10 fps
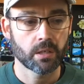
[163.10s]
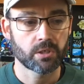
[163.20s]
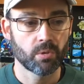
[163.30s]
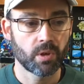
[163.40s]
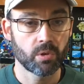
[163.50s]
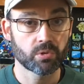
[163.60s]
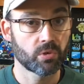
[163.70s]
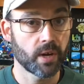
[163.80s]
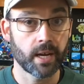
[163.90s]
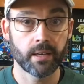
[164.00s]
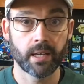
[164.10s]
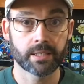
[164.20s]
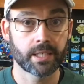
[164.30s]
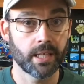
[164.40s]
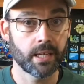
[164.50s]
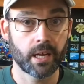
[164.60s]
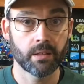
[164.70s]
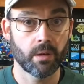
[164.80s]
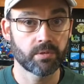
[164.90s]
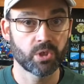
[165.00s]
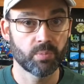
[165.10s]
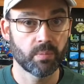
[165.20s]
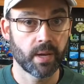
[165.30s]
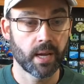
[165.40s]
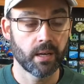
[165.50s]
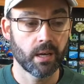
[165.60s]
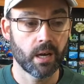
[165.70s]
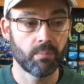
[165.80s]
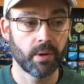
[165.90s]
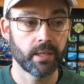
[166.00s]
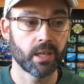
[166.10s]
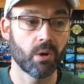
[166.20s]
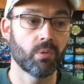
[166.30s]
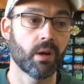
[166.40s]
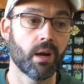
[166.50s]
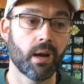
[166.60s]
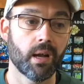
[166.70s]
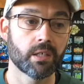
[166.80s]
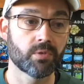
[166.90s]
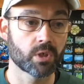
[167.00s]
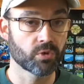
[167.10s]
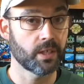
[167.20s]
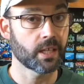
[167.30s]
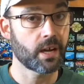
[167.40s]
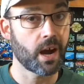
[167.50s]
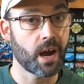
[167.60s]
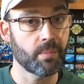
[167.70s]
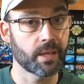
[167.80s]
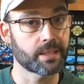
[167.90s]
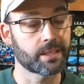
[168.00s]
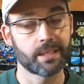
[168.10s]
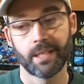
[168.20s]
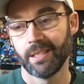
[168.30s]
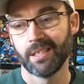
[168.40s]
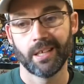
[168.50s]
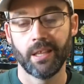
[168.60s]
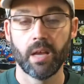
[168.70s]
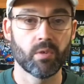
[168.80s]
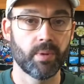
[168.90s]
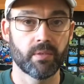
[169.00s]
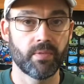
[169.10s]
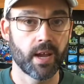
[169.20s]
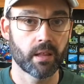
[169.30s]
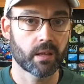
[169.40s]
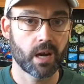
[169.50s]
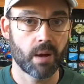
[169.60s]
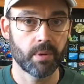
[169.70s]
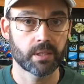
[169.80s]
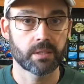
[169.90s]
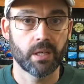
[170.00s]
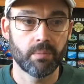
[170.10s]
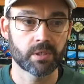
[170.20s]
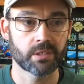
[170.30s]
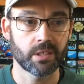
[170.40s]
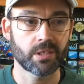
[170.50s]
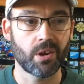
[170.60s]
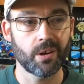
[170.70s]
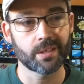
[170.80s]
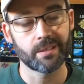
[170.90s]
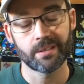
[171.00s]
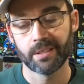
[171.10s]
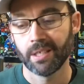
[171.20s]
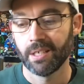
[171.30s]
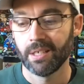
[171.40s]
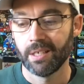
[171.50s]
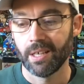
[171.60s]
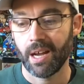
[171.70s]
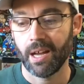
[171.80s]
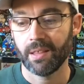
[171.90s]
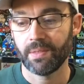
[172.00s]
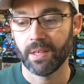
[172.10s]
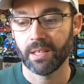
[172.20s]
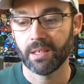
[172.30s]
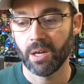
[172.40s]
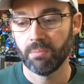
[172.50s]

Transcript: So those were great. And as a kid, I loved Superman. But, as far as reading the comics, never a big fan of the comics. It's hard to, I think,